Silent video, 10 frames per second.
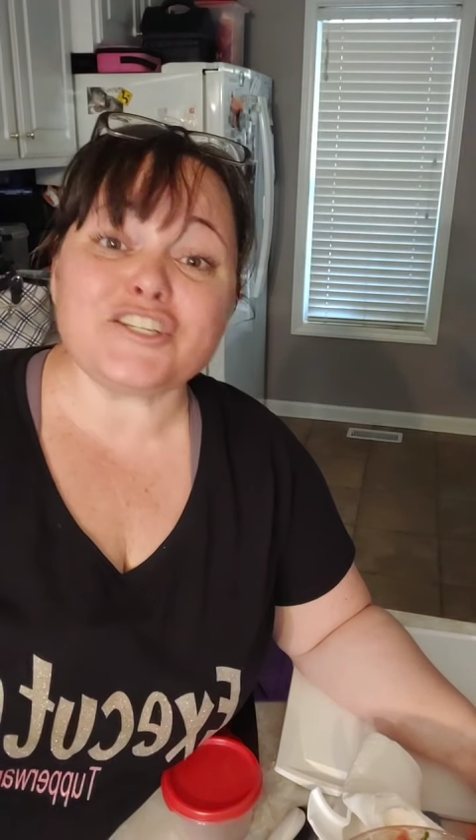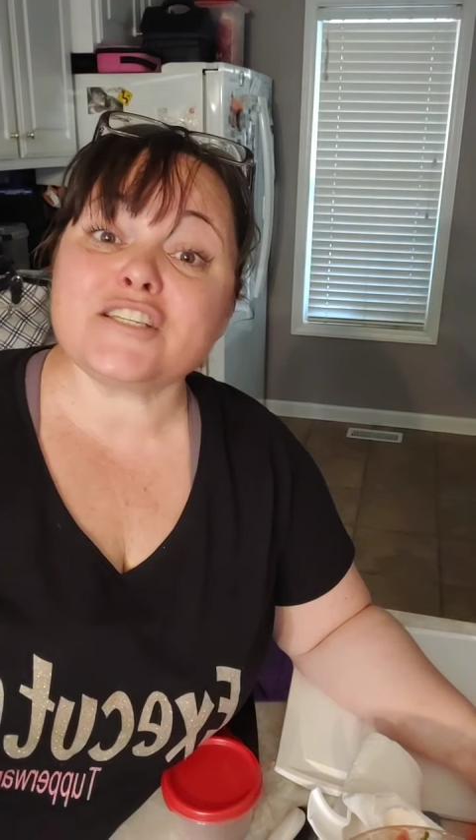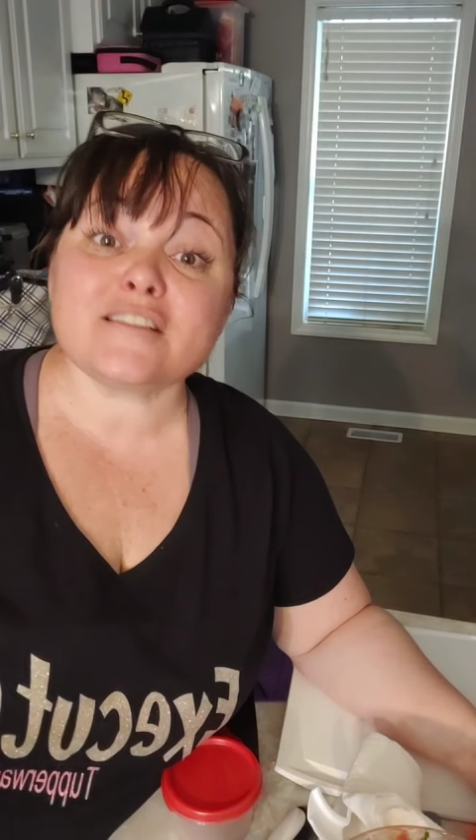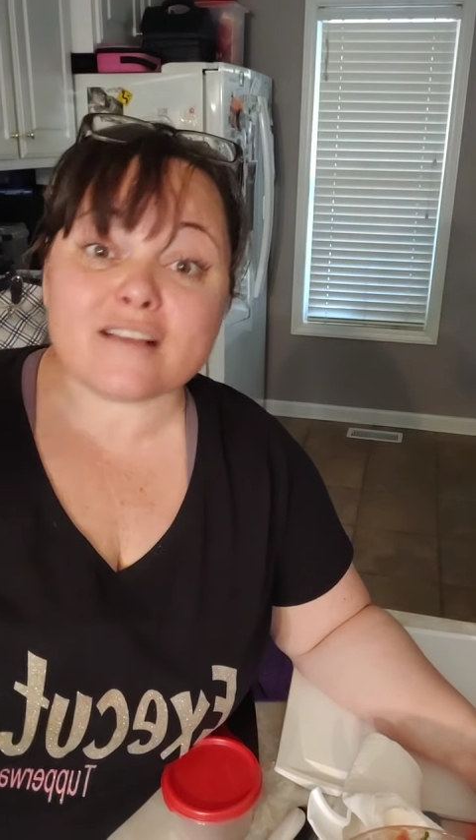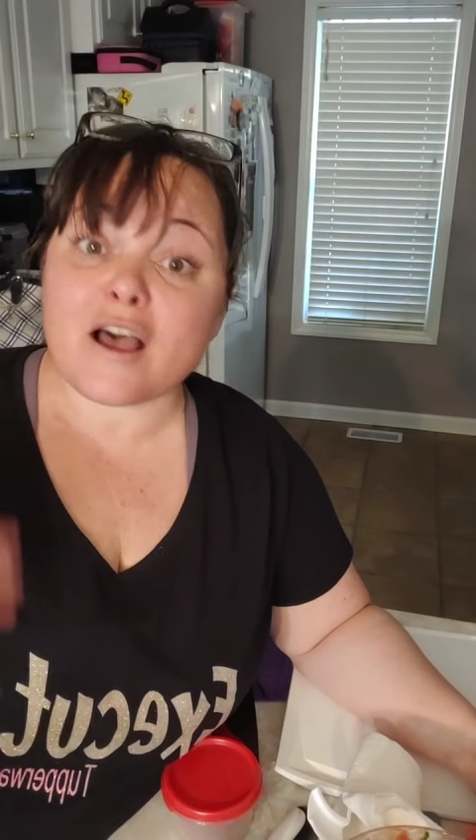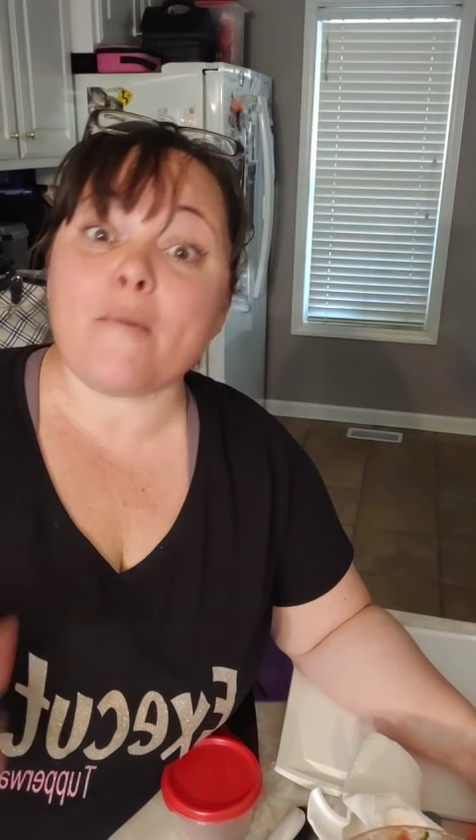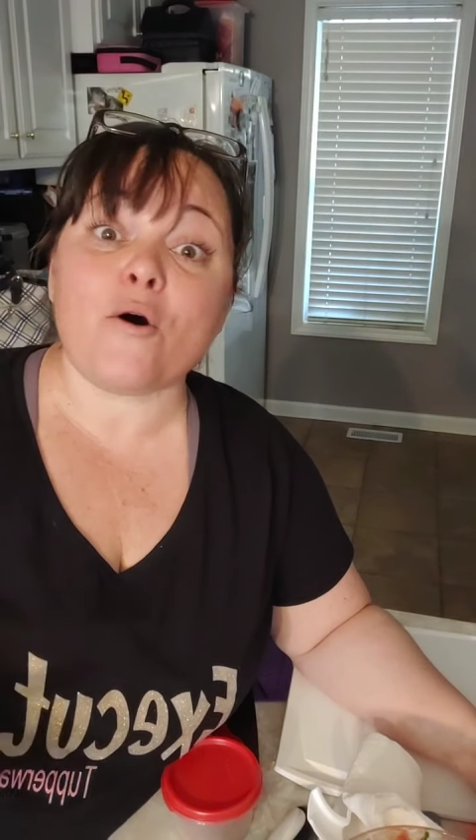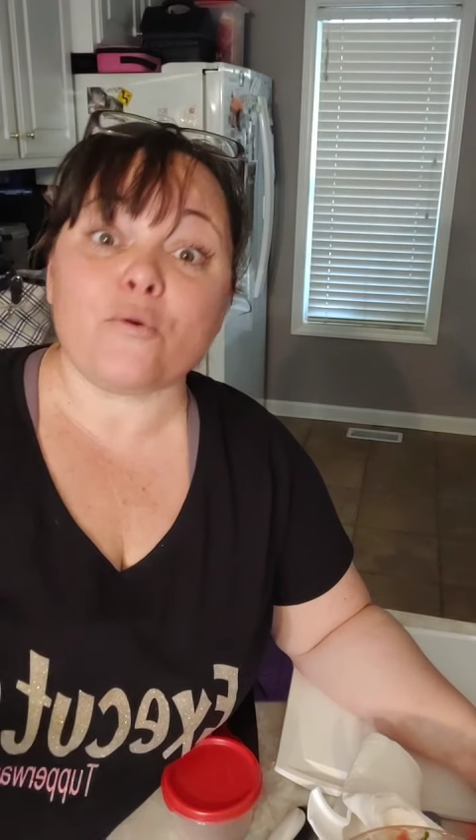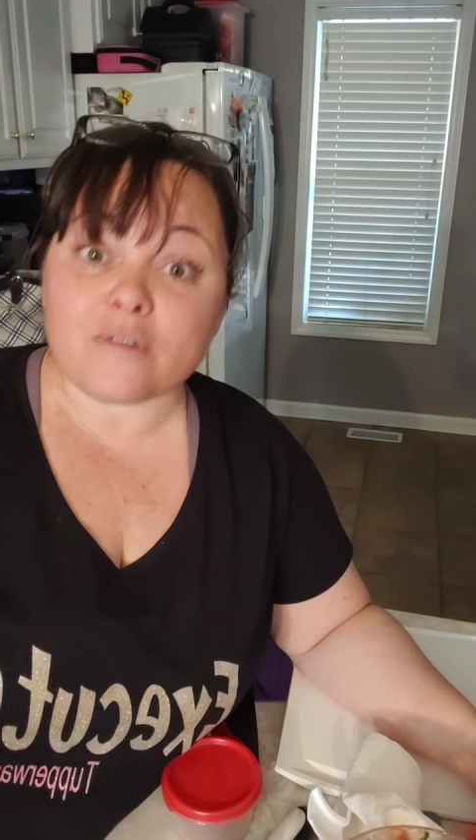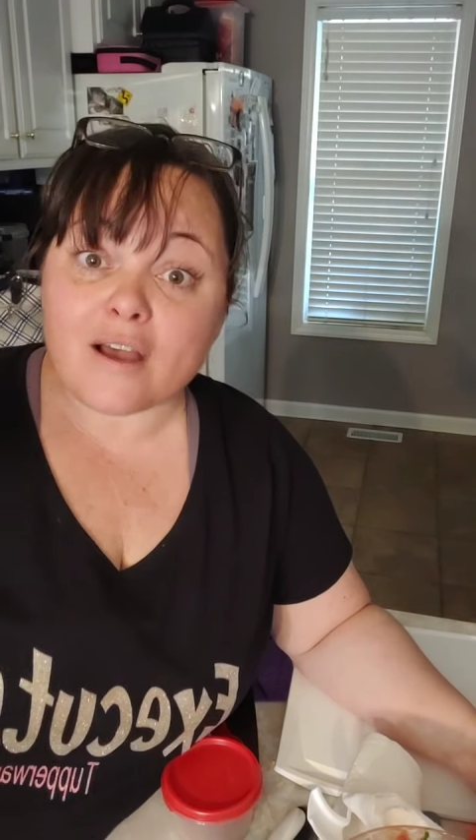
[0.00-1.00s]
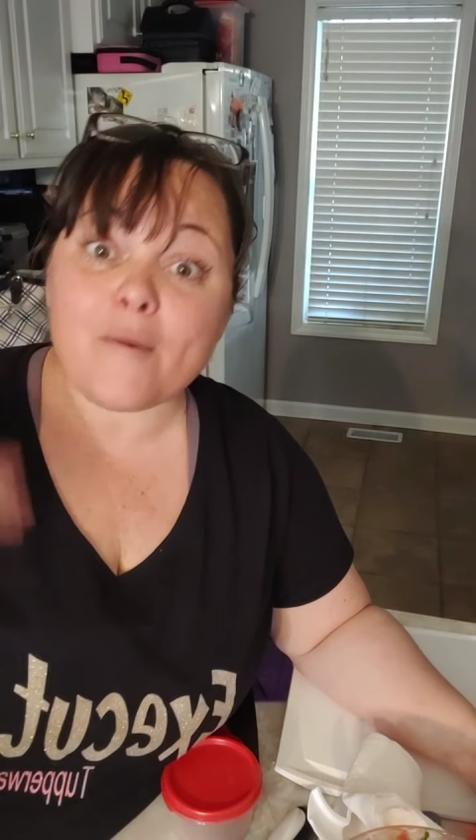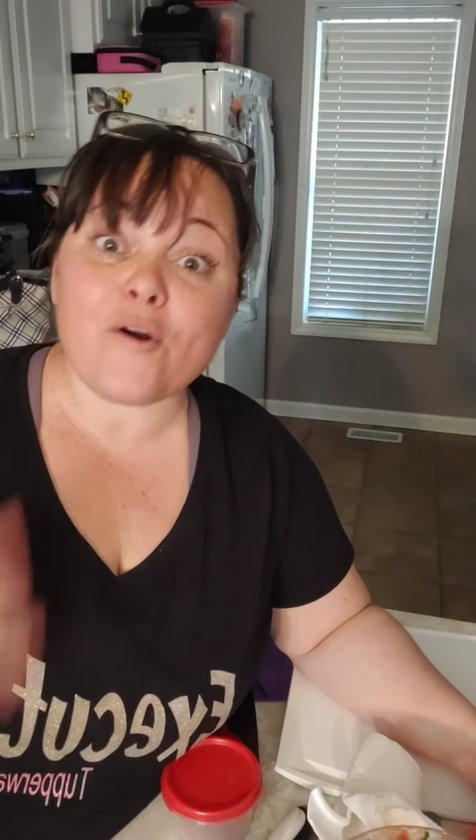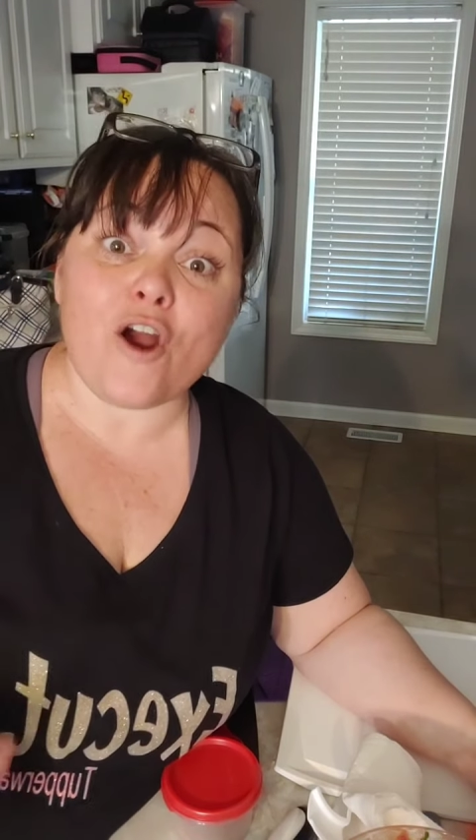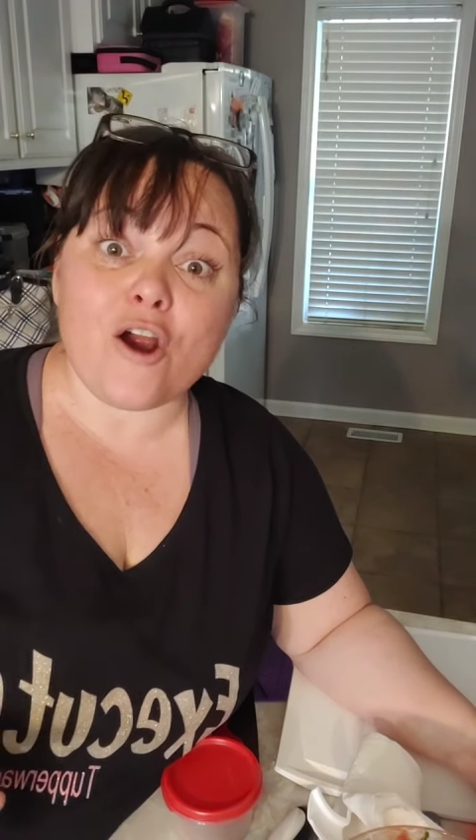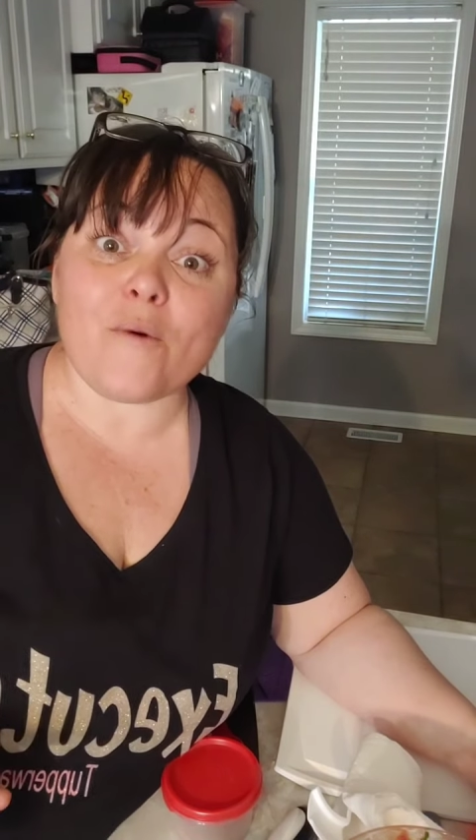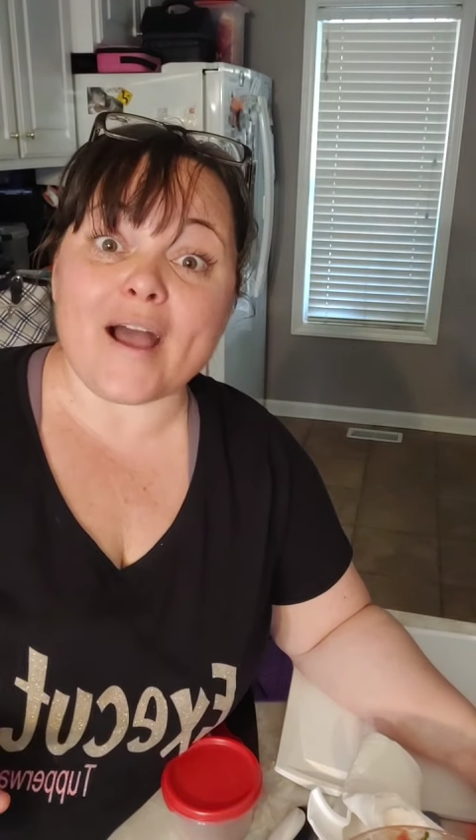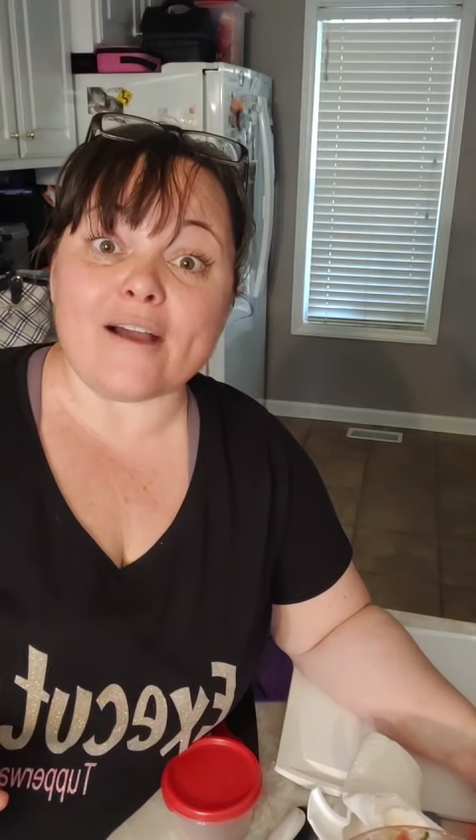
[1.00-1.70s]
then just come on our